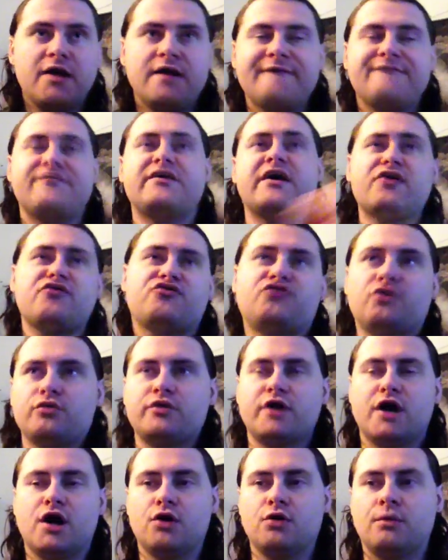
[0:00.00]
If you guys
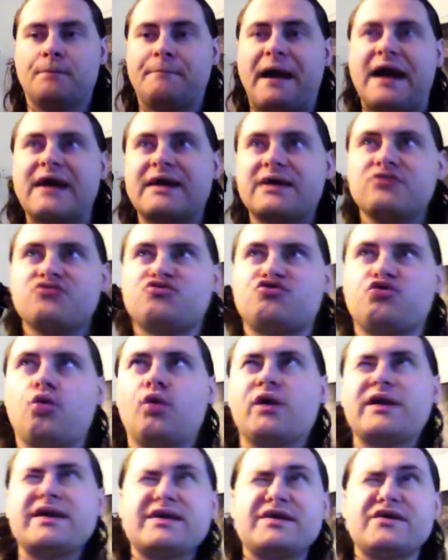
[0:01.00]
don't know, back in
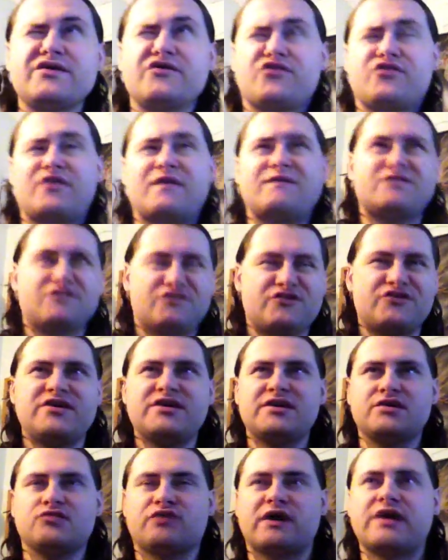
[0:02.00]

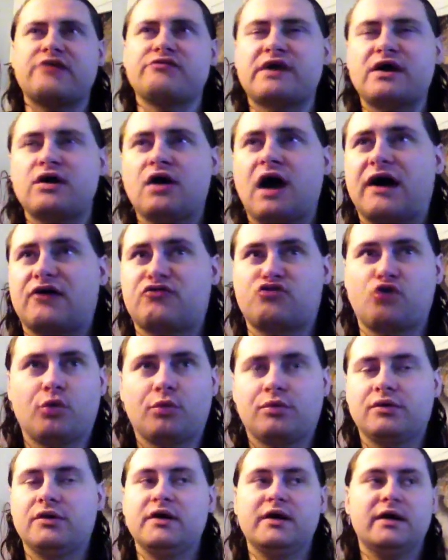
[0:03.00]
2017, right around
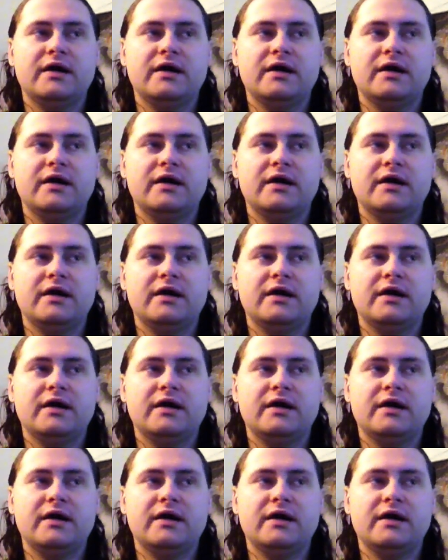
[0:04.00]
October,